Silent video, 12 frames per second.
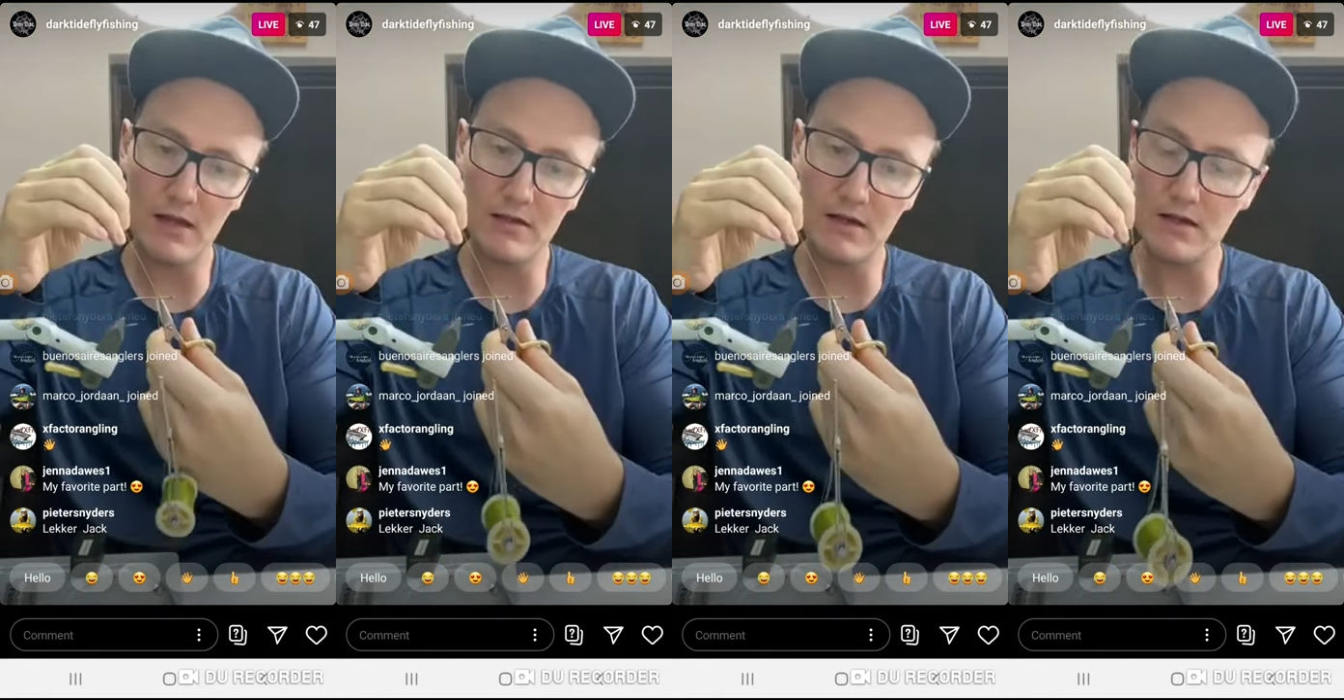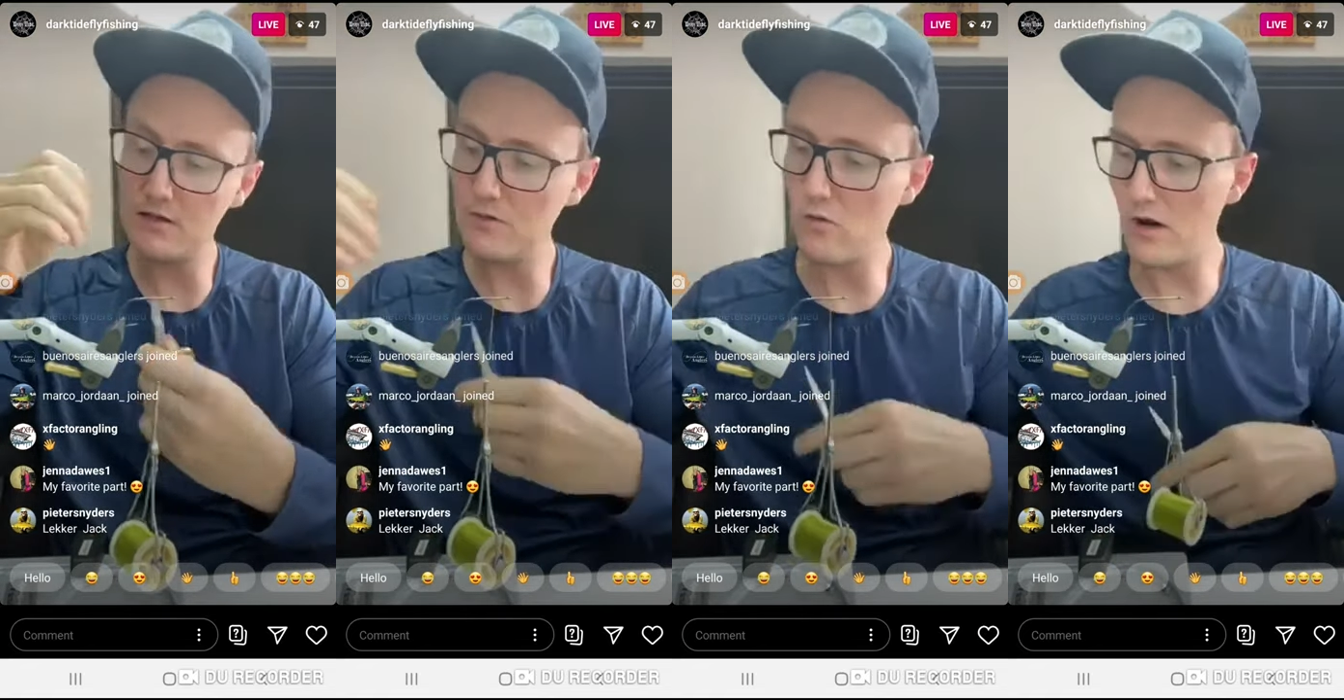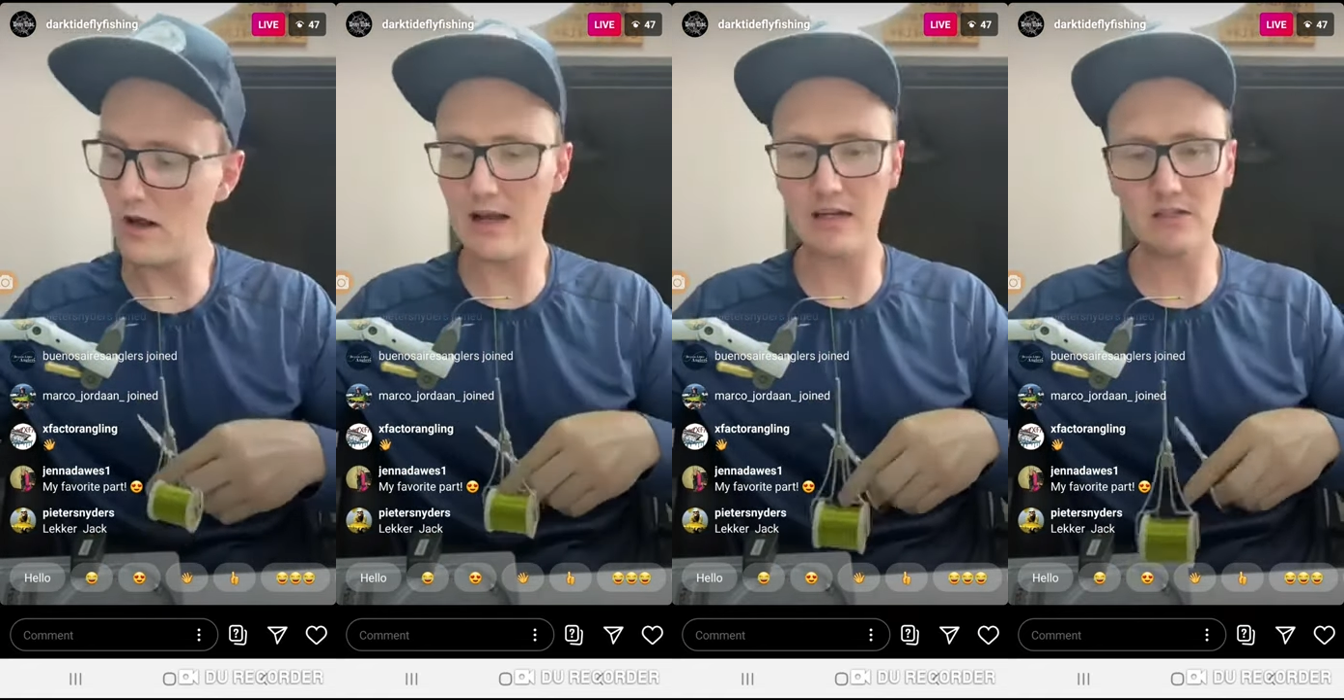says,
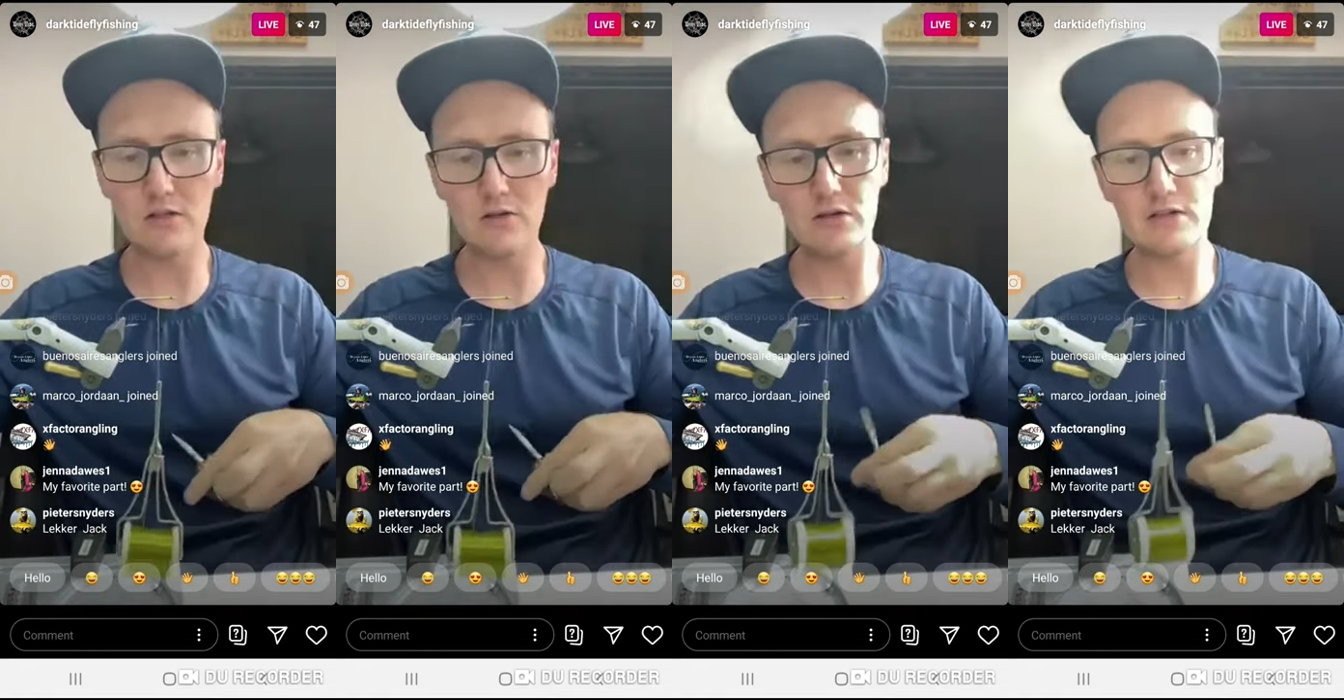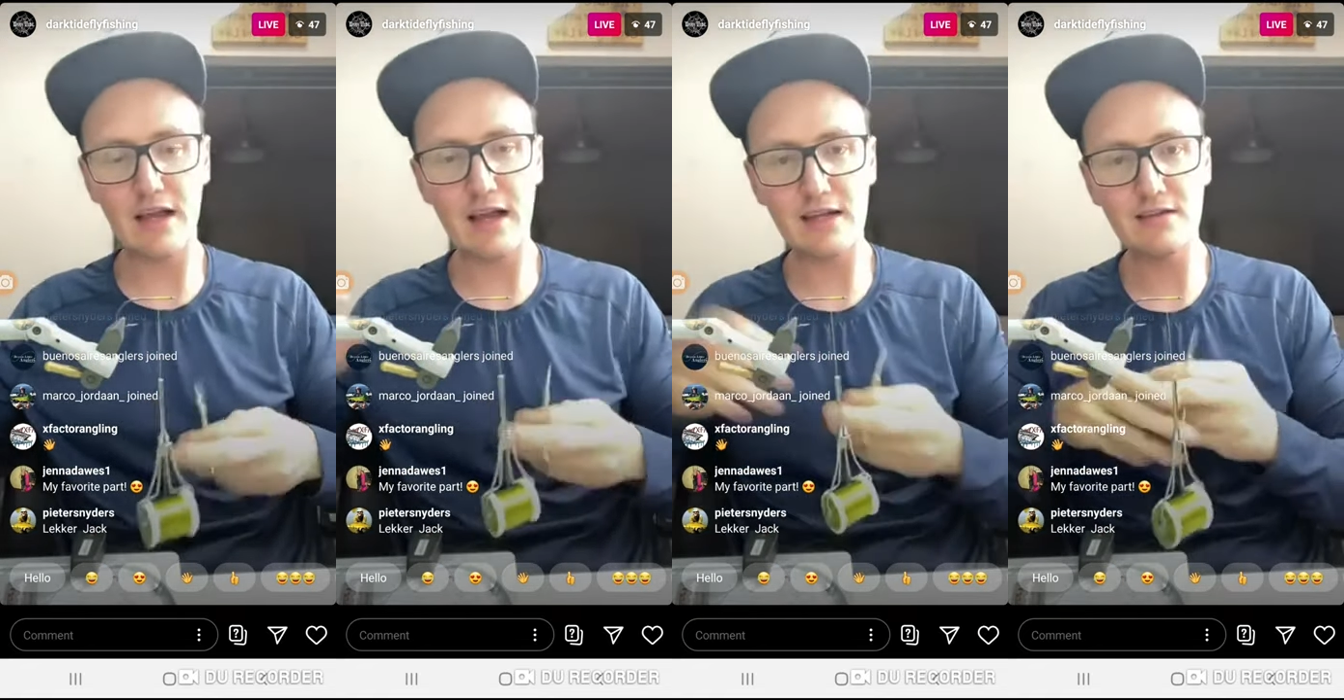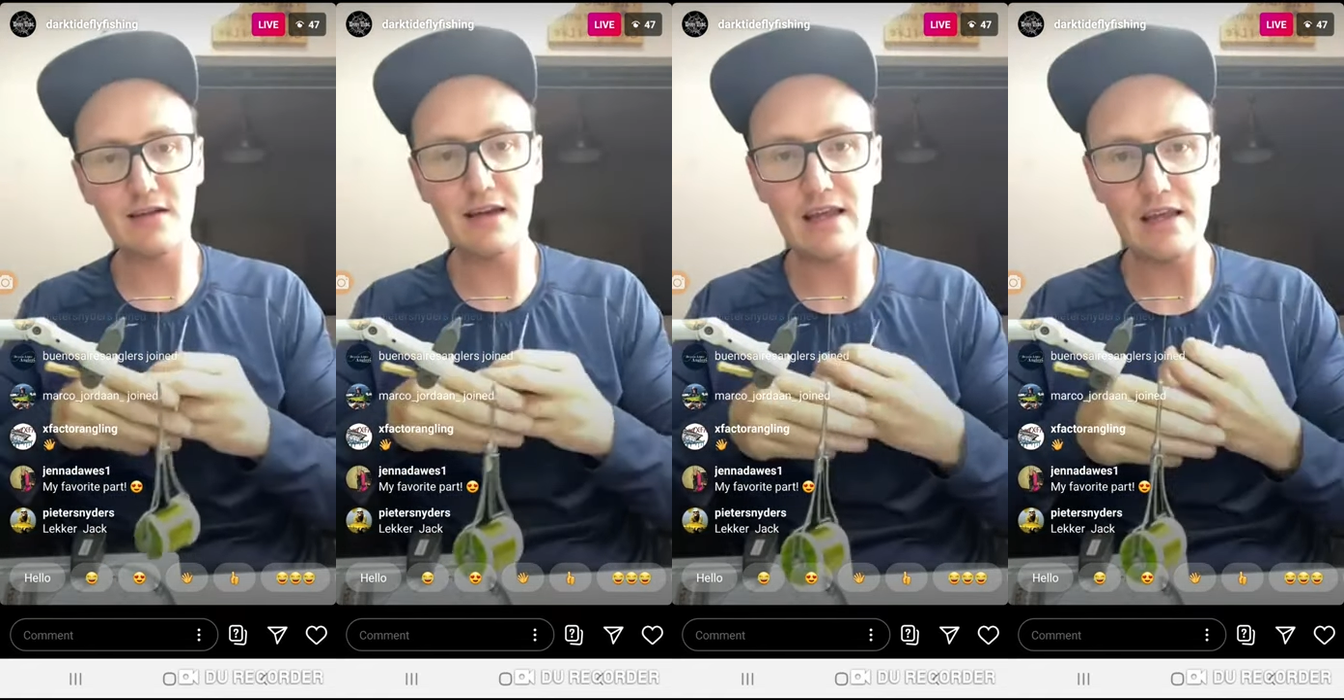What I like to do is I like
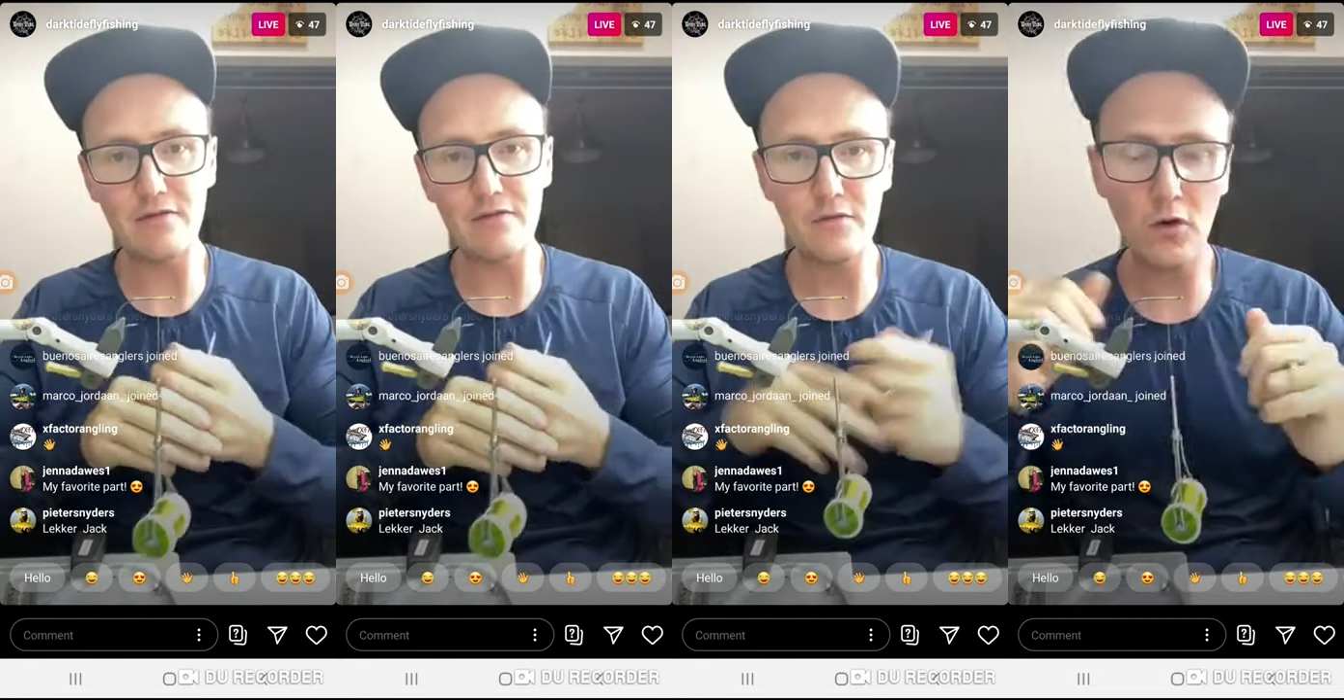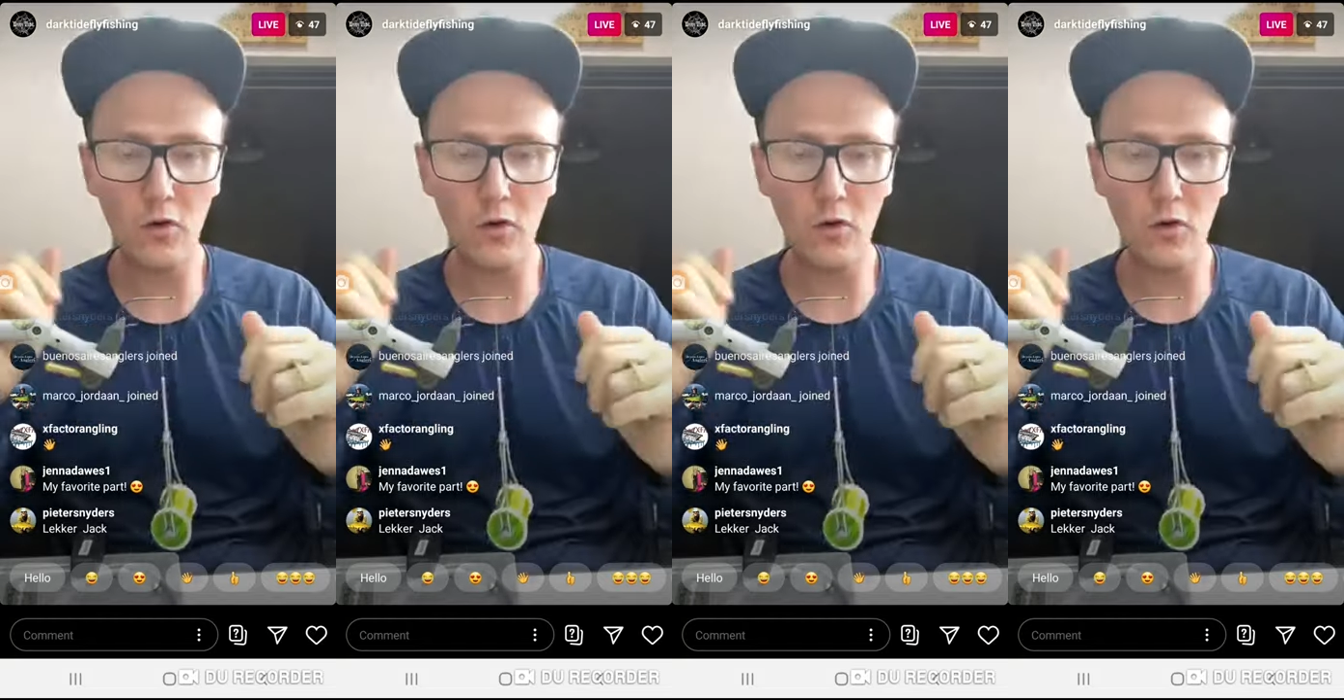to leave